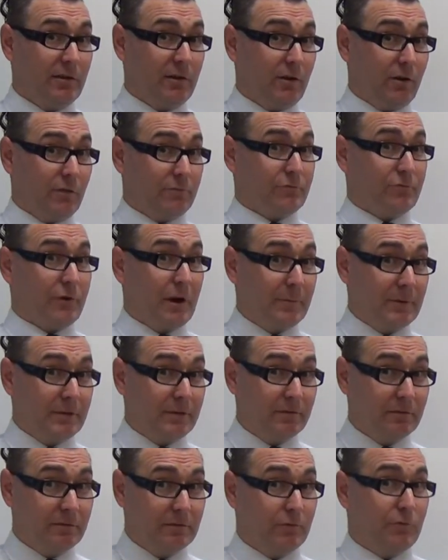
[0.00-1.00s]
of
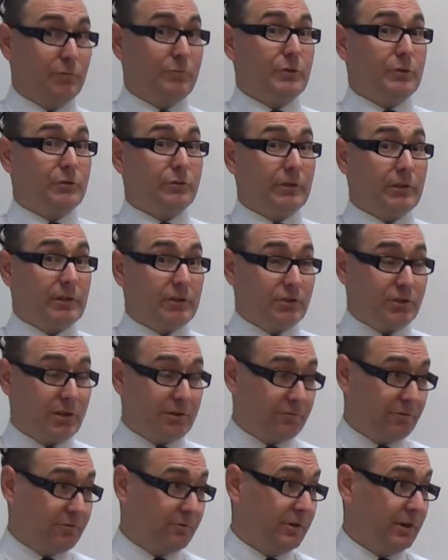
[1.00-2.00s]
drumming, of music in
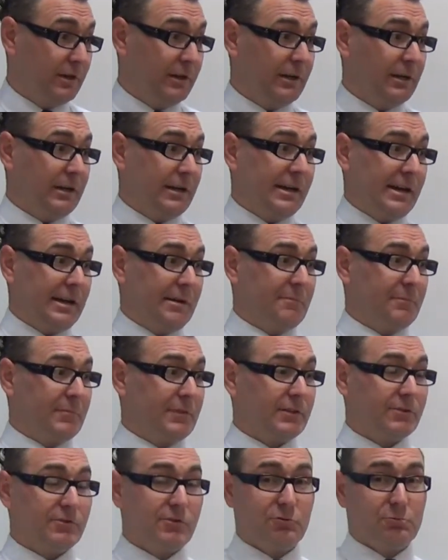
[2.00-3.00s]
general.
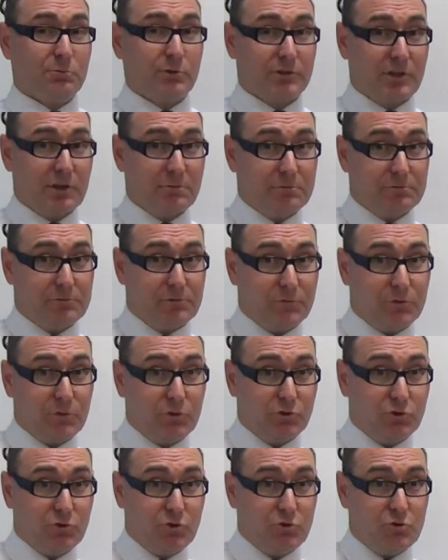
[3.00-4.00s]
This is what they would
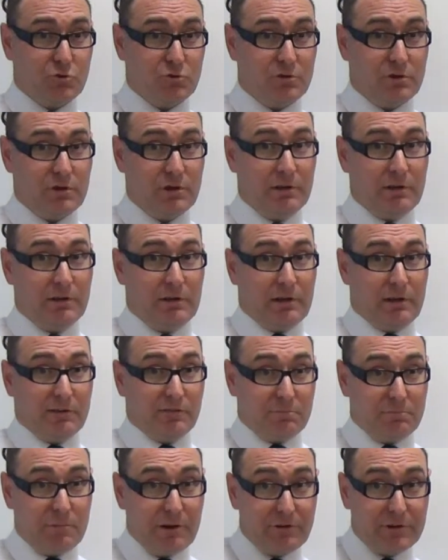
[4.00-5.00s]
refer to
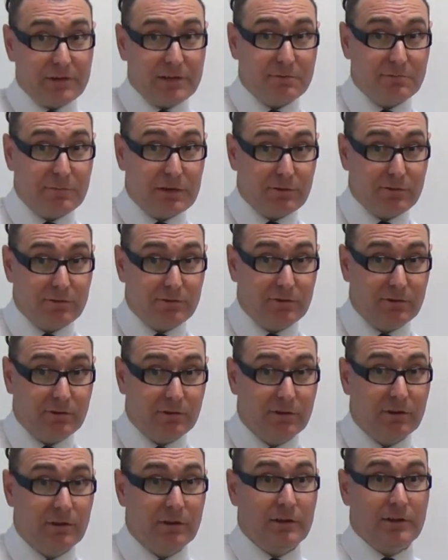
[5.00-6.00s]
as American method,
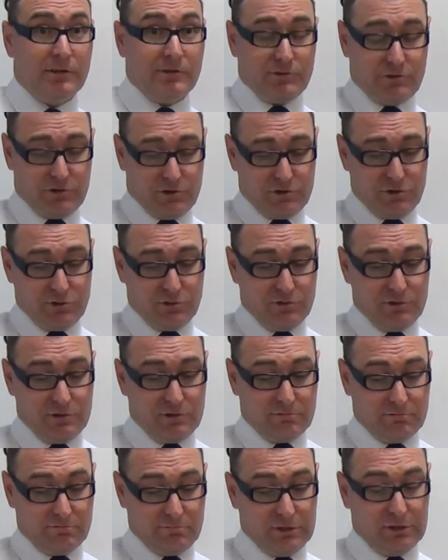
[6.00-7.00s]
so
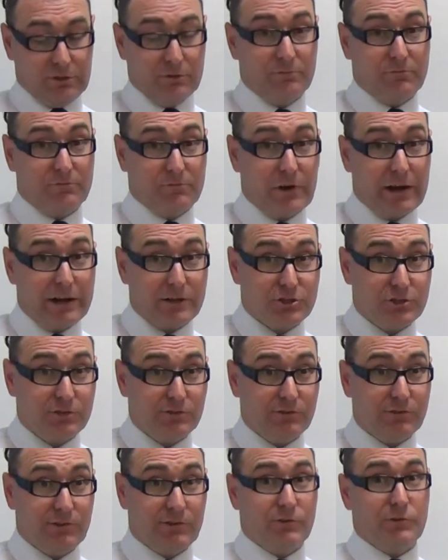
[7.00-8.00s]
using
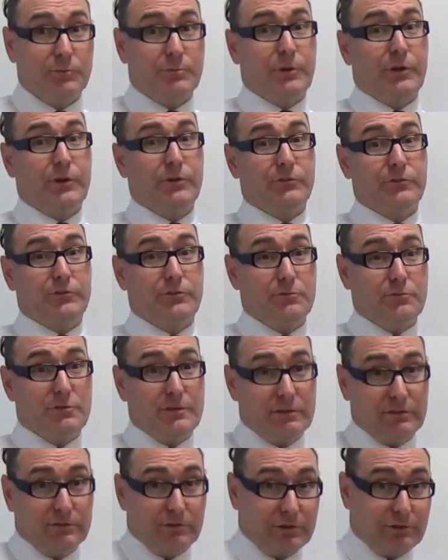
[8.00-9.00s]
fractions as opposed to
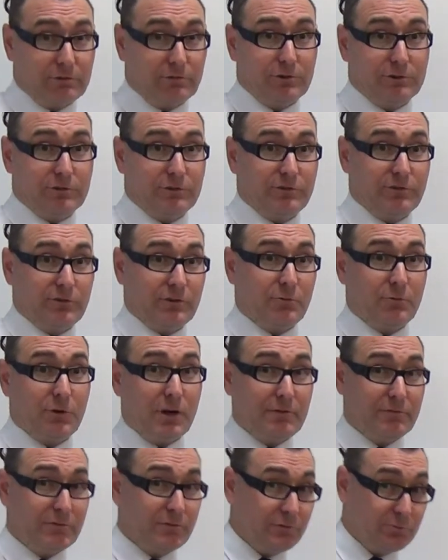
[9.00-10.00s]
things like crotchets and
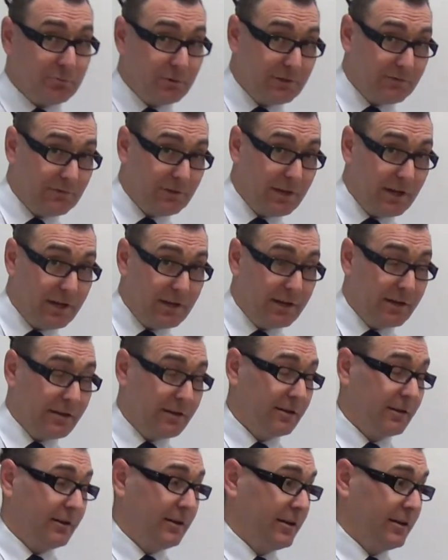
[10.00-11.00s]
quavers, whatever they are.